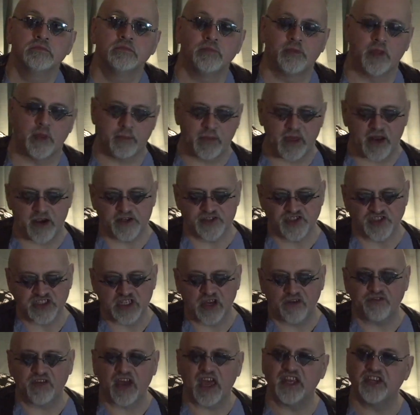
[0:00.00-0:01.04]
The better
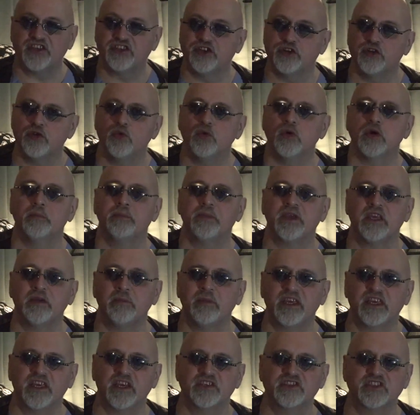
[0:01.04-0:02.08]
stuff I do will be
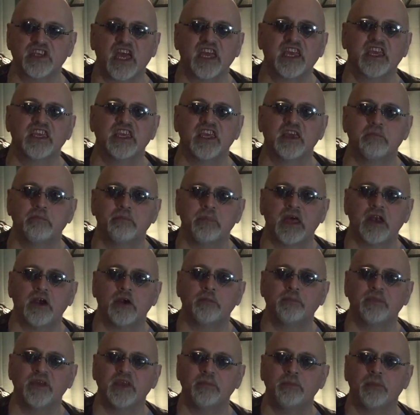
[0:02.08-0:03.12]
because I can get better
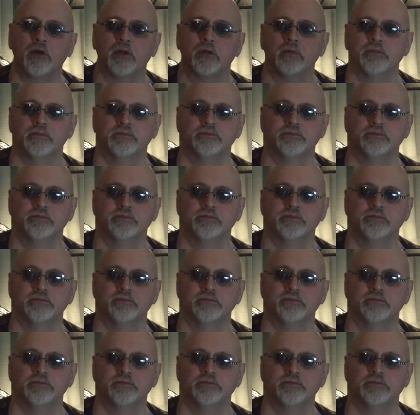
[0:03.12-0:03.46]
people.